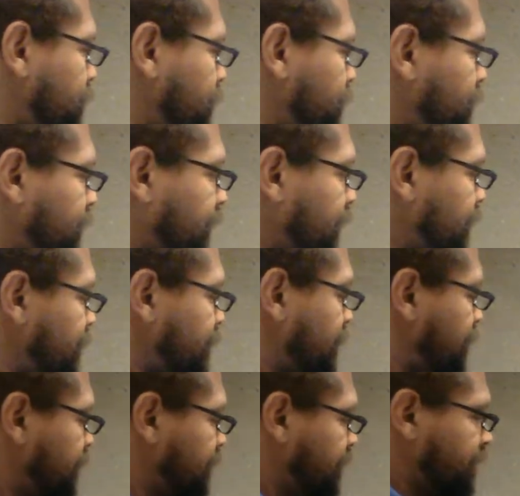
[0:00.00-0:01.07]
using this
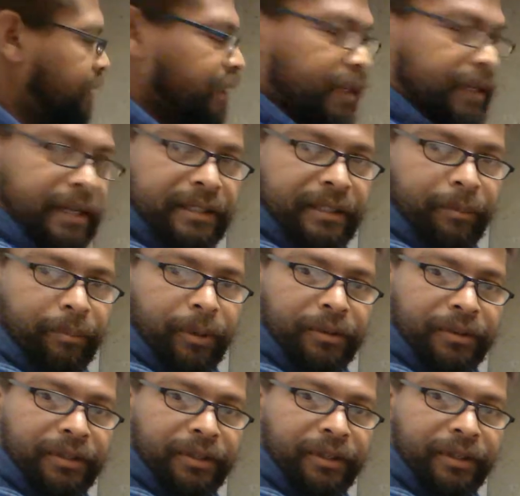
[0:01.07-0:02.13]
as a
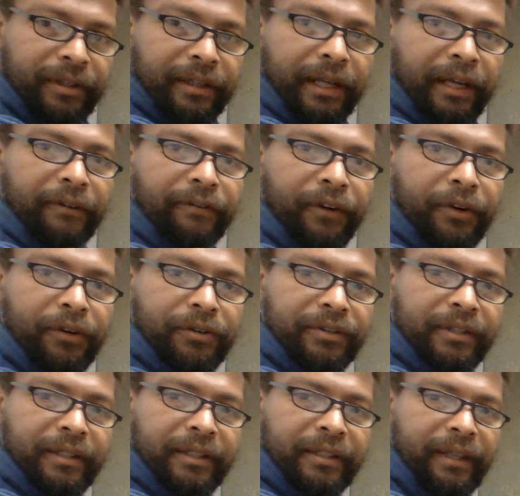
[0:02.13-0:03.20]
poster at
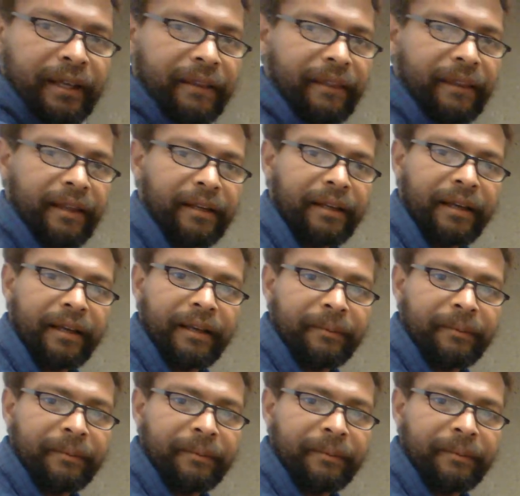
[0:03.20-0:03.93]
first, and then